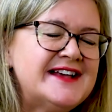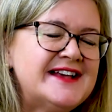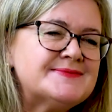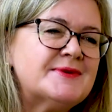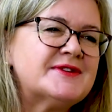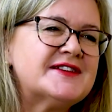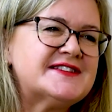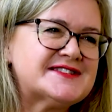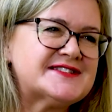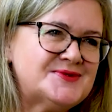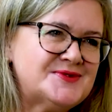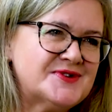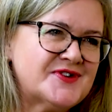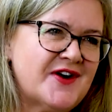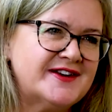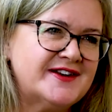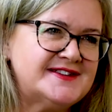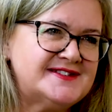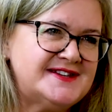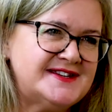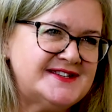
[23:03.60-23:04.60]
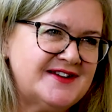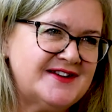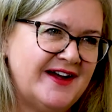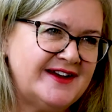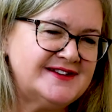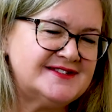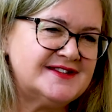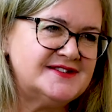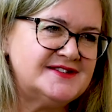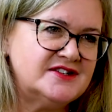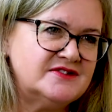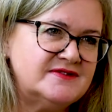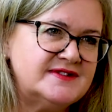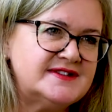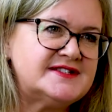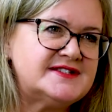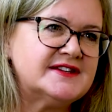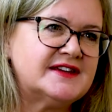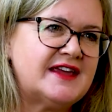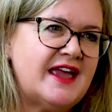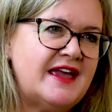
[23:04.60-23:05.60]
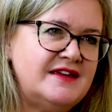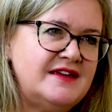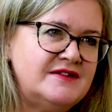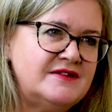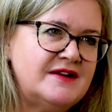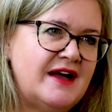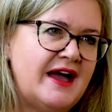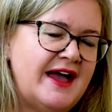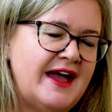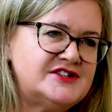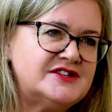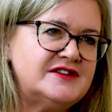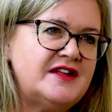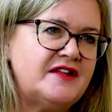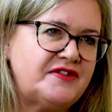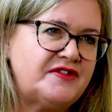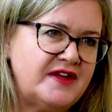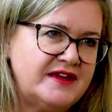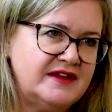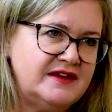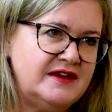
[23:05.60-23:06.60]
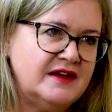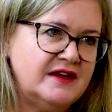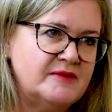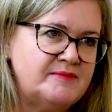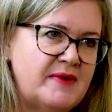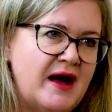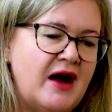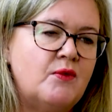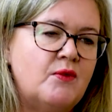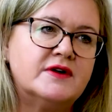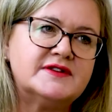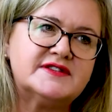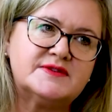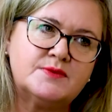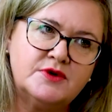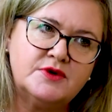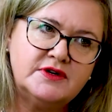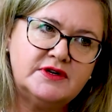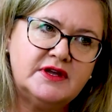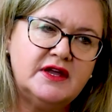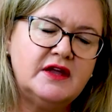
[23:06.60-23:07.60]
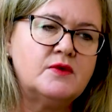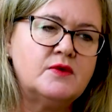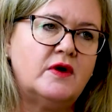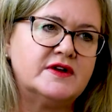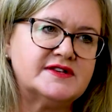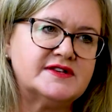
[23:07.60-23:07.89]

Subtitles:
what a scorecard is designed to do, is to get you actually thinking about what's working, what's